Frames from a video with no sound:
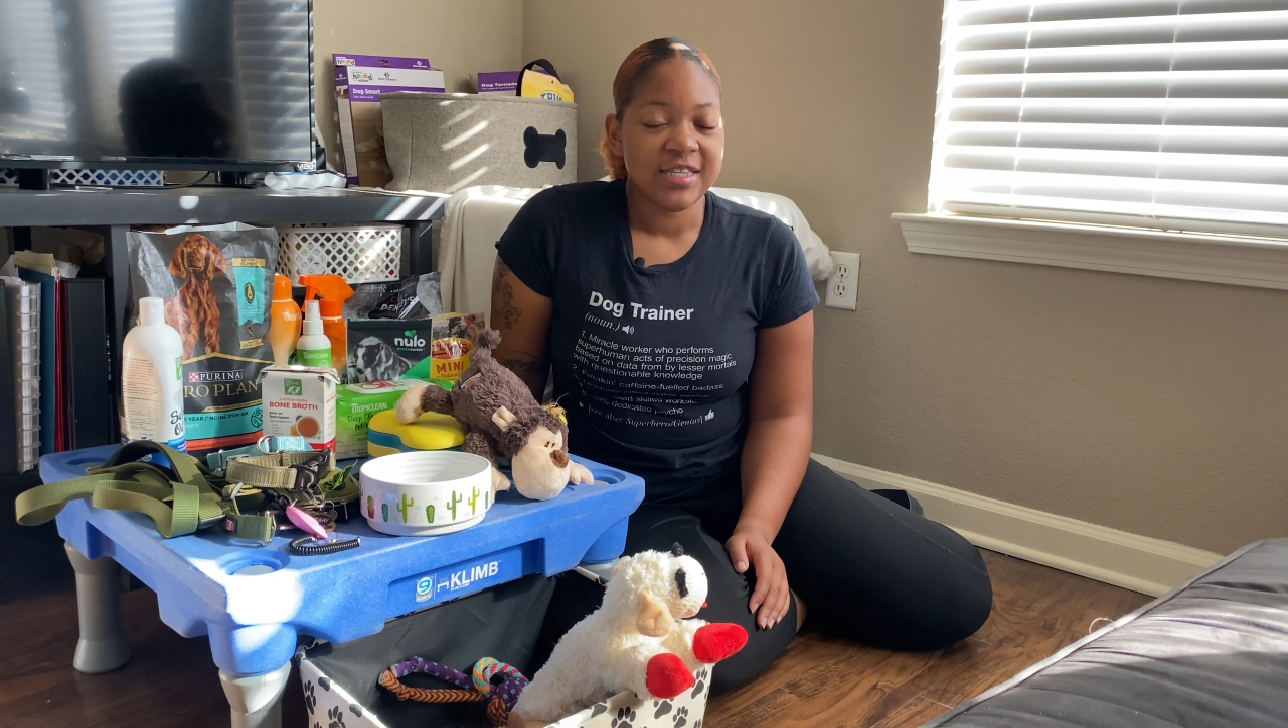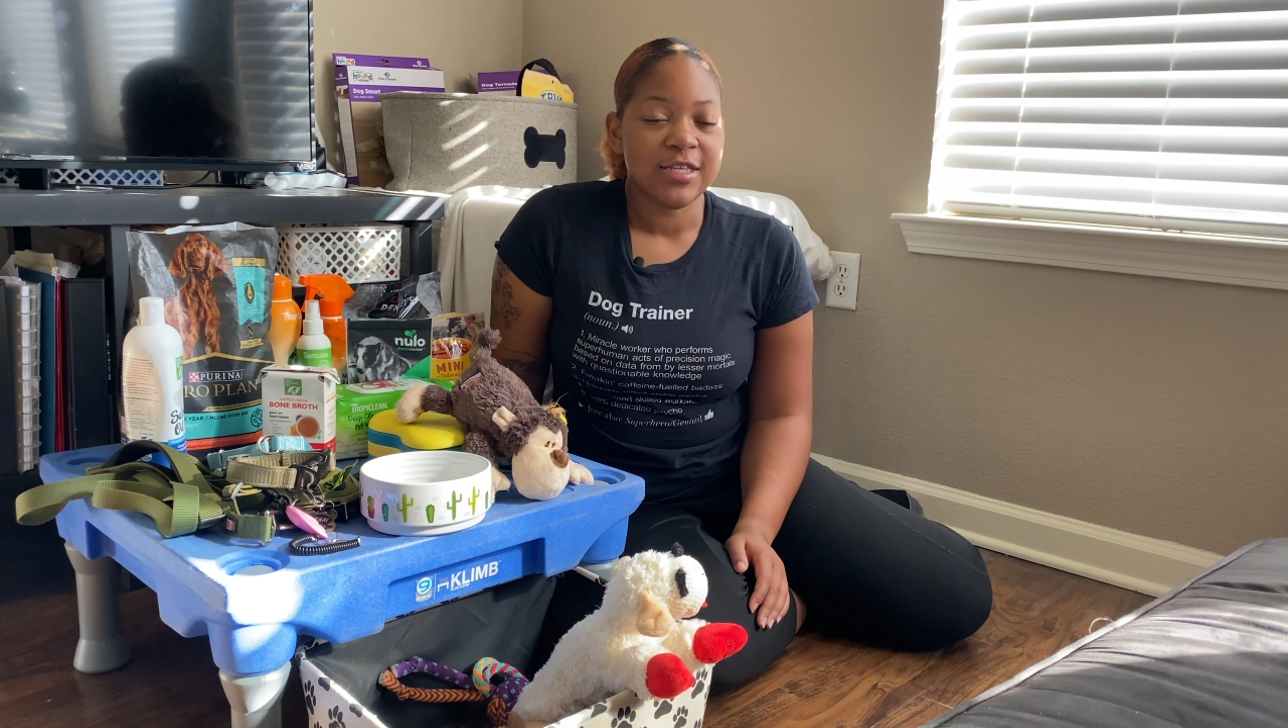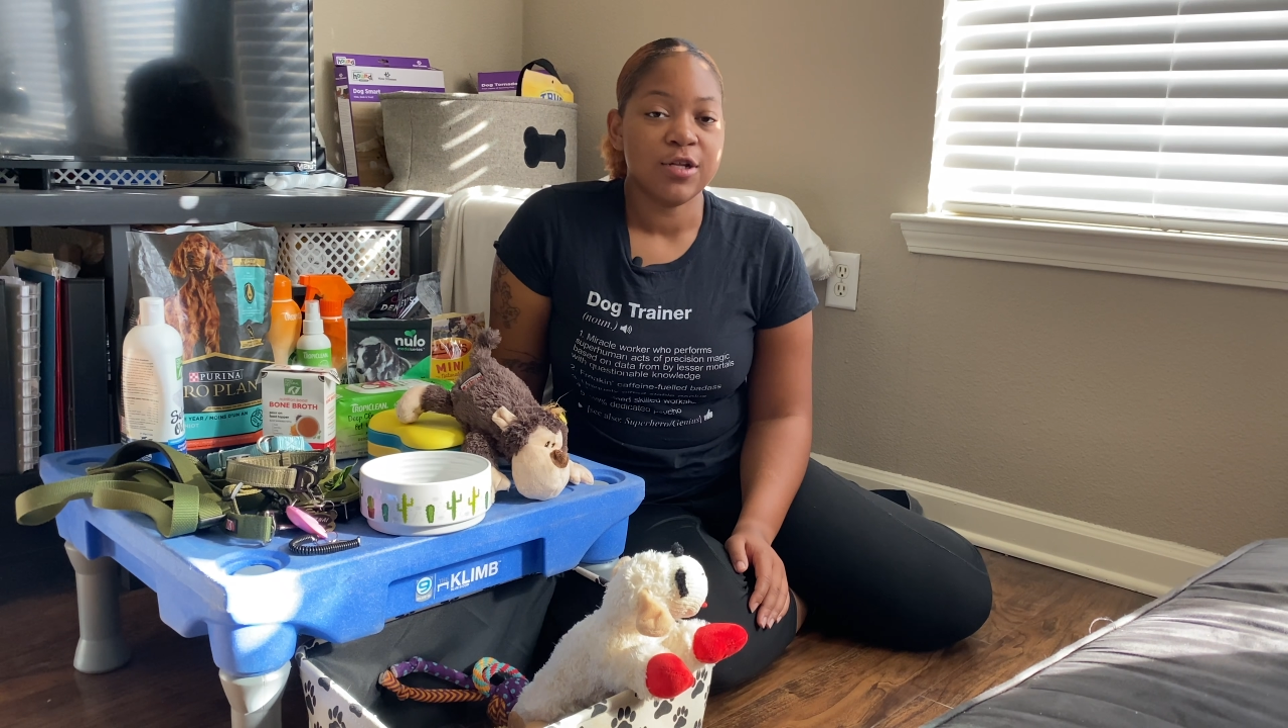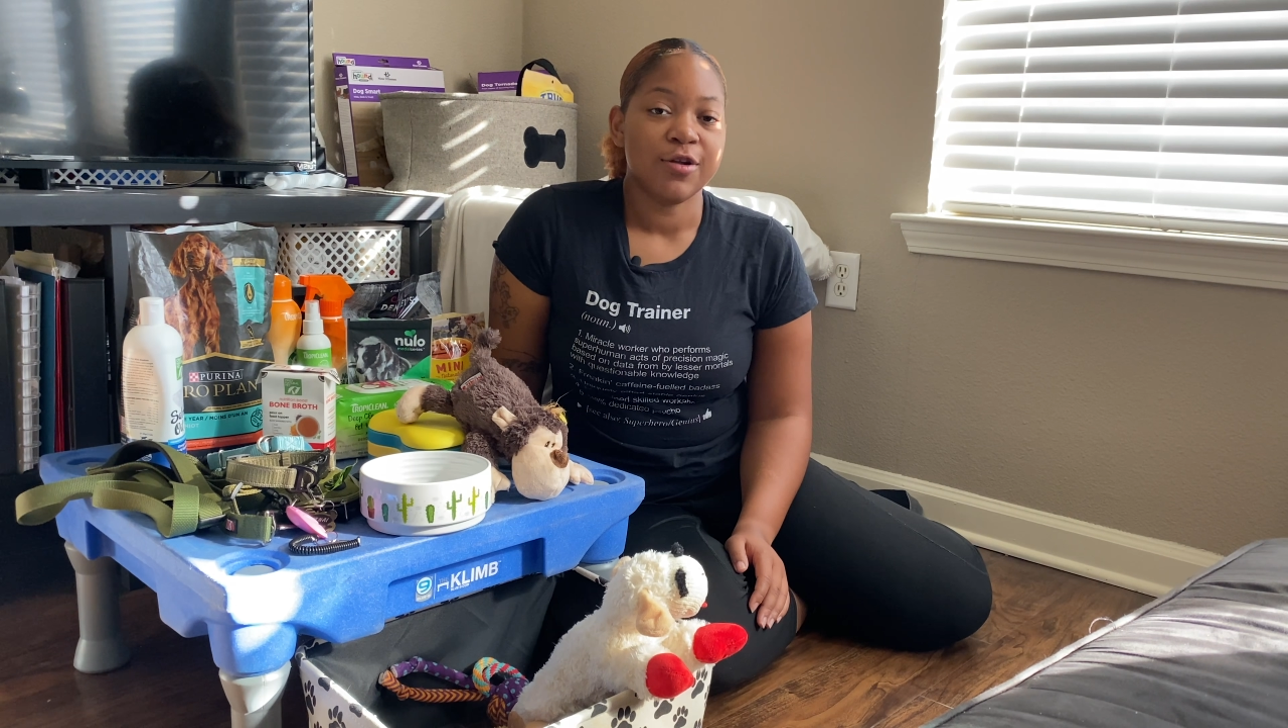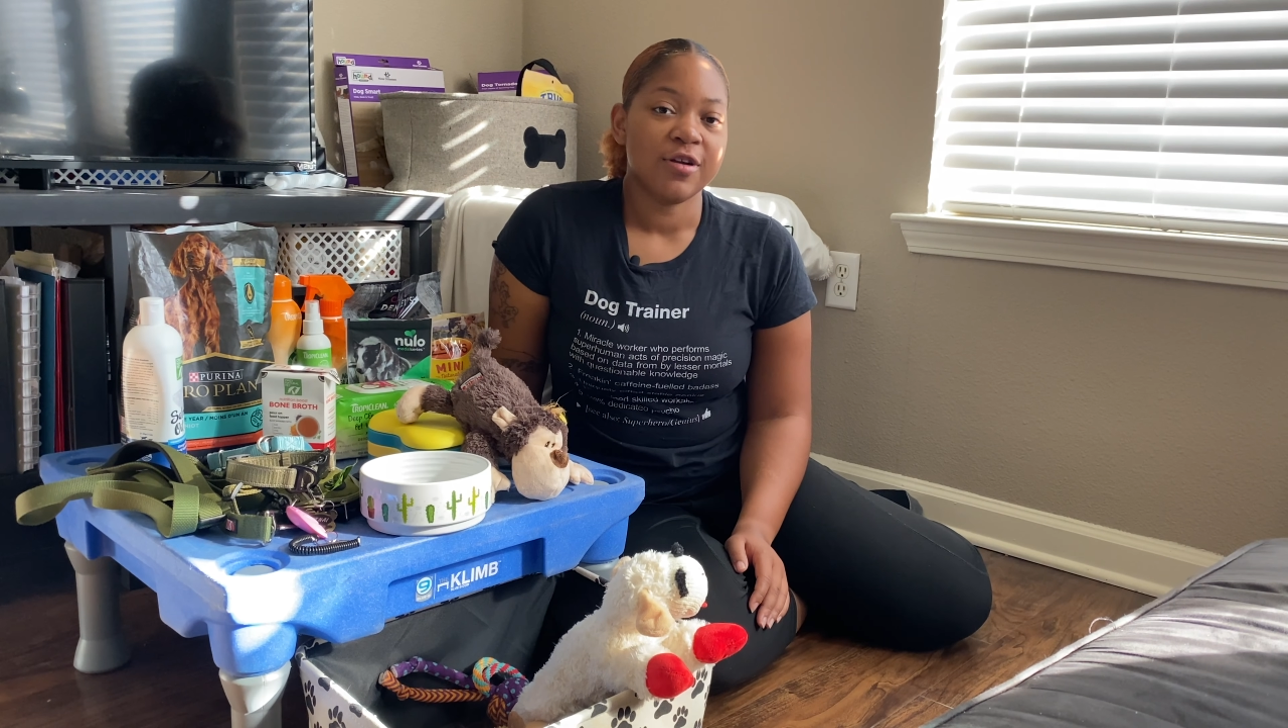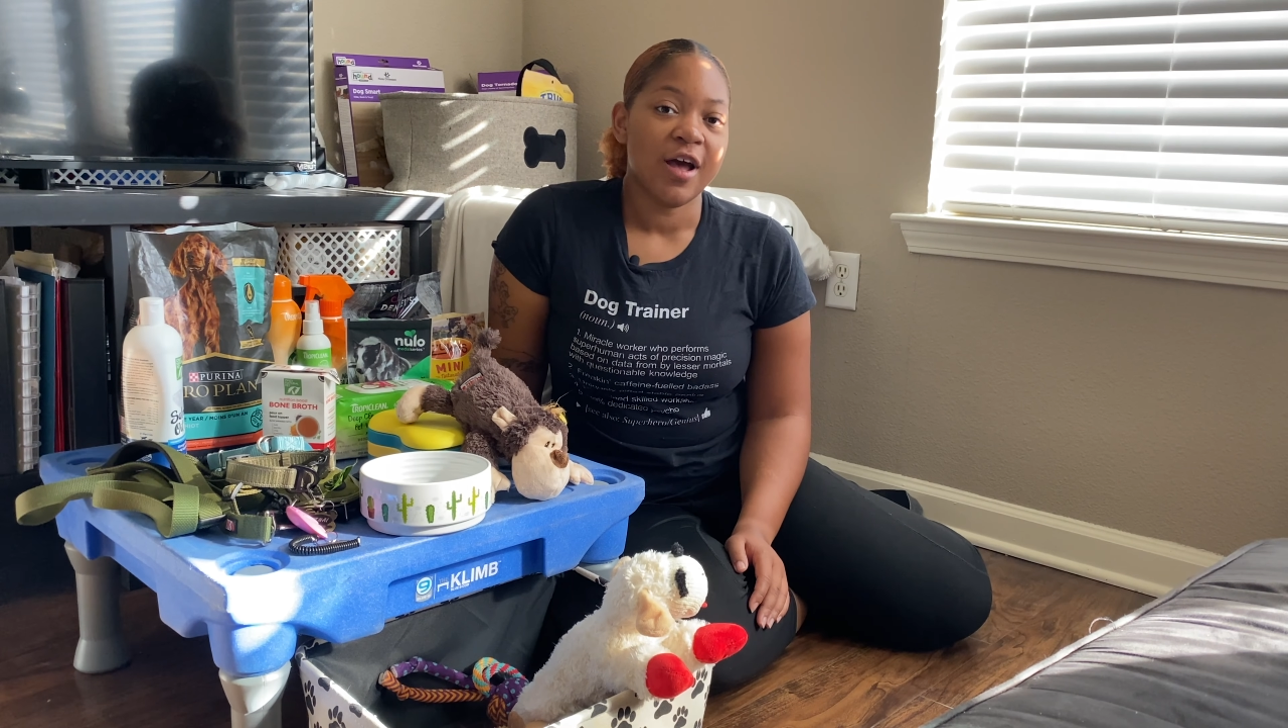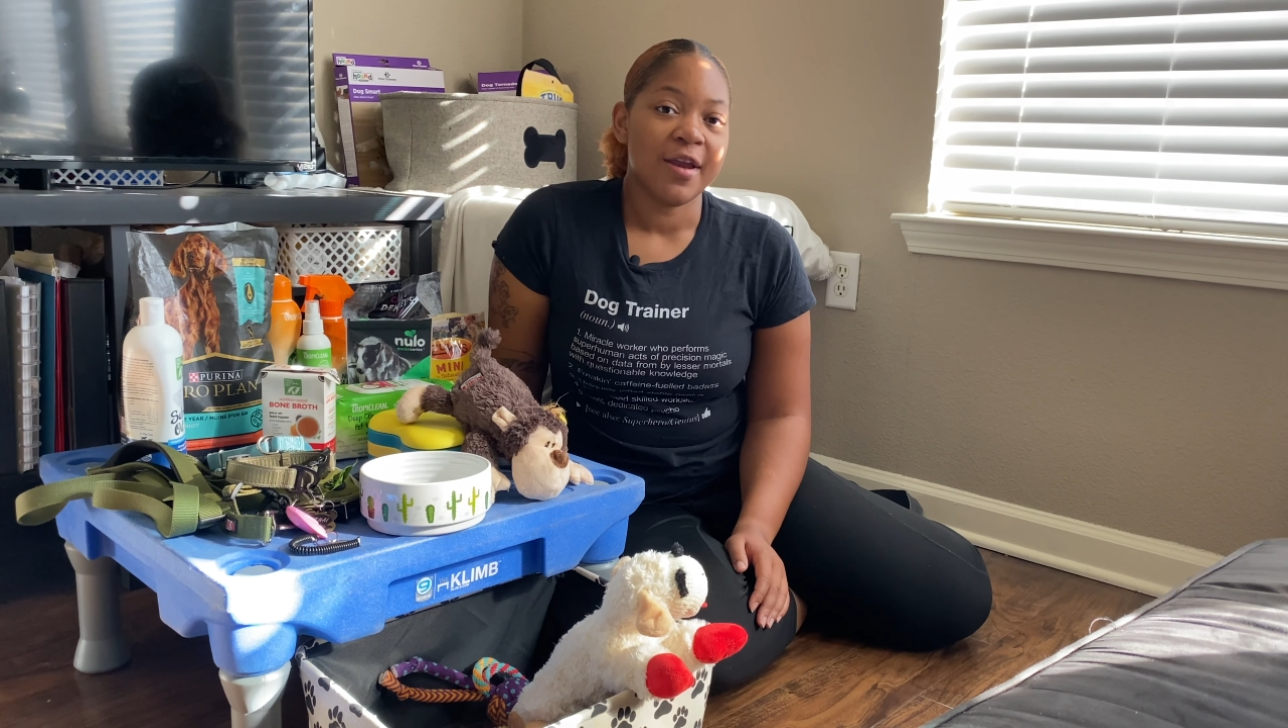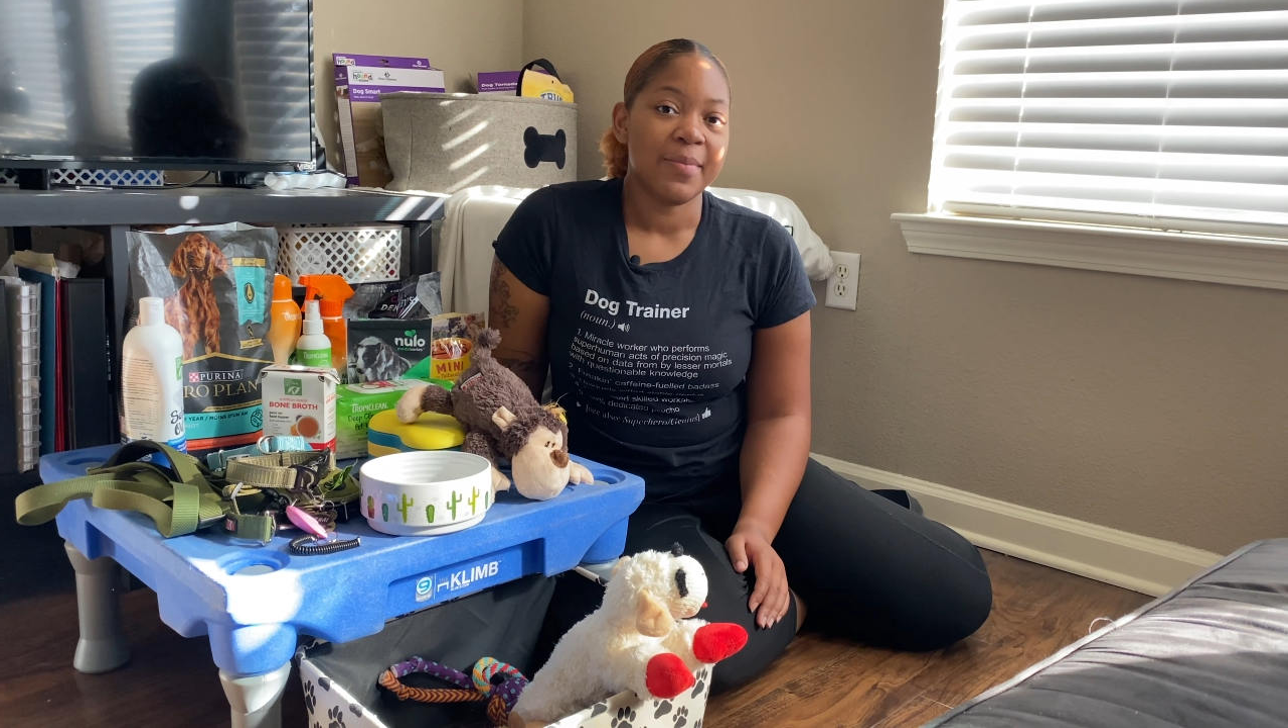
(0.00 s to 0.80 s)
to learn how to